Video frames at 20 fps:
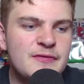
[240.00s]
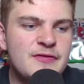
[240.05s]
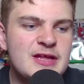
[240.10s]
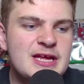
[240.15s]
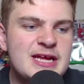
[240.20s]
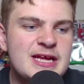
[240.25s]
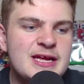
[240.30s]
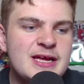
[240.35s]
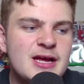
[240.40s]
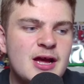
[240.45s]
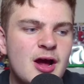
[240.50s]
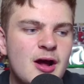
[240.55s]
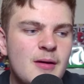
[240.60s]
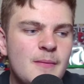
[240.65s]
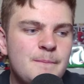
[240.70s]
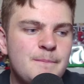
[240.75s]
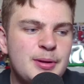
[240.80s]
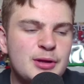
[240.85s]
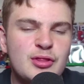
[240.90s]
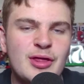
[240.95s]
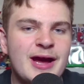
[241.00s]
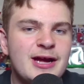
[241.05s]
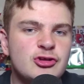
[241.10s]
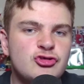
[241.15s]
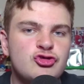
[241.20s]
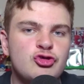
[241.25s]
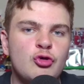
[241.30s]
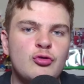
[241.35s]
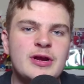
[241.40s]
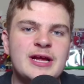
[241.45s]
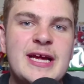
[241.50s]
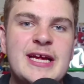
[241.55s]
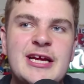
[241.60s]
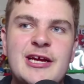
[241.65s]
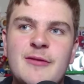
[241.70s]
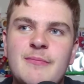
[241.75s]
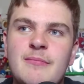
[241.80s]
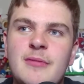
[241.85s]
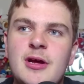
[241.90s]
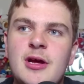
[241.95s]
the potential to
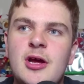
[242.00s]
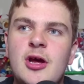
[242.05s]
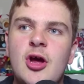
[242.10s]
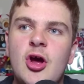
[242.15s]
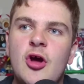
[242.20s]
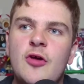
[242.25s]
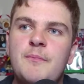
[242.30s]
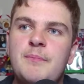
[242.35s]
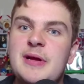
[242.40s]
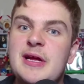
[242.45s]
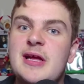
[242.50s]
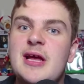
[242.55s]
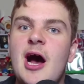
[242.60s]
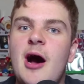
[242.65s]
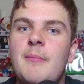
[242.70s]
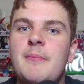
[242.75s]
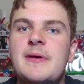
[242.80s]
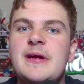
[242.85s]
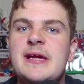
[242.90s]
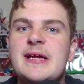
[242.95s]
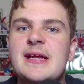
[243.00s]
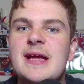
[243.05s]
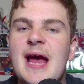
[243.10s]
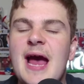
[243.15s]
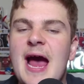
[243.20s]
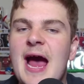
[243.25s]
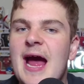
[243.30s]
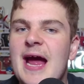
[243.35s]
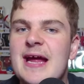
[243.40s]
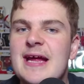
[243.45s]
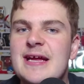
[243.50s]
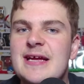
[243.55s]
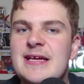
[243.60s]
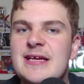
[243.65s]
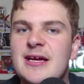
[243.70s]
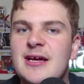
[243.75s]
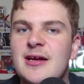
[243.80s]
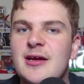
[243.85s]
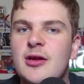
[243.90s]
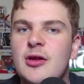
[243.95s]
him becoming
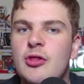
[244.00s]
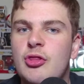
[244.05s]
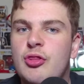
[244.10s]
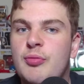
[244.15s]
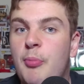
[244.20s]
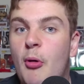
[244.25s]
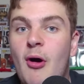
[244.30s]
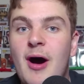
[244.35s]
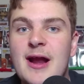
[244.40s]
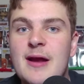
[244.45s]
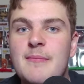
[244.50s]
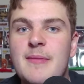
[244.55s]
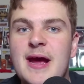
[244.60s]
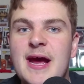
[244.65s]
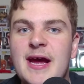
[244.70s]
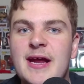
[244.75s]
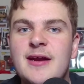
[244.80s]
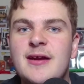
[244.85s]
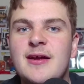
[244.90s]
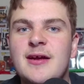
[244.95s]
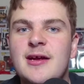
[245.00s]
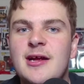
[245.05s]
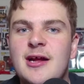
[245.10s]
a Spider-Man,